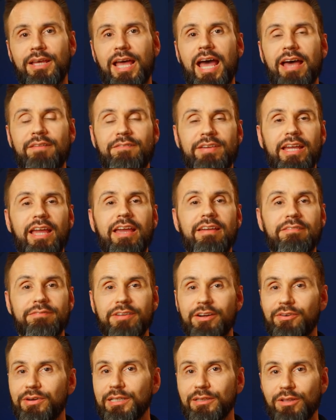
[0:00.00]
Having a
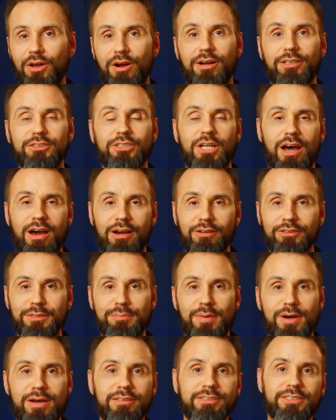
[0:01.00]
very large
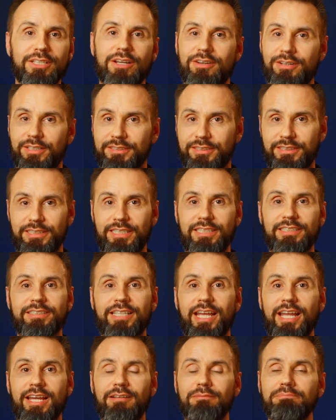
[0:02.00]
octabox on a
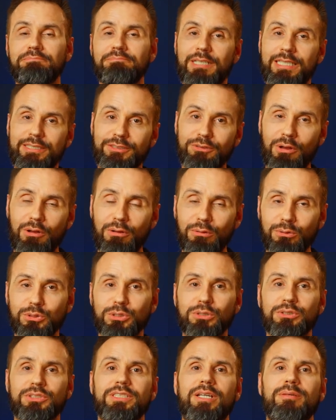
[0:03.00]
C-stand is
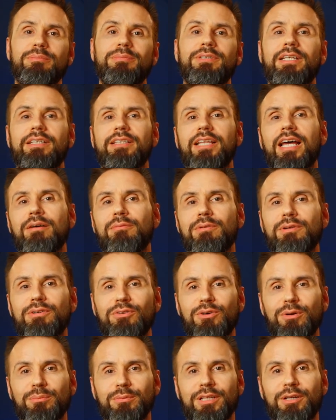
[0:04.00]
also something that would
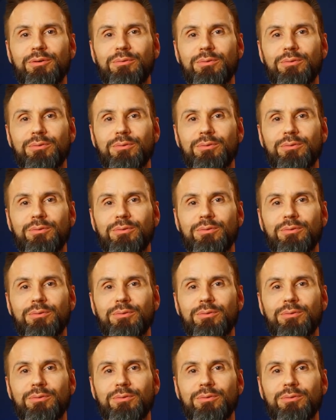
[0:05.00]
normally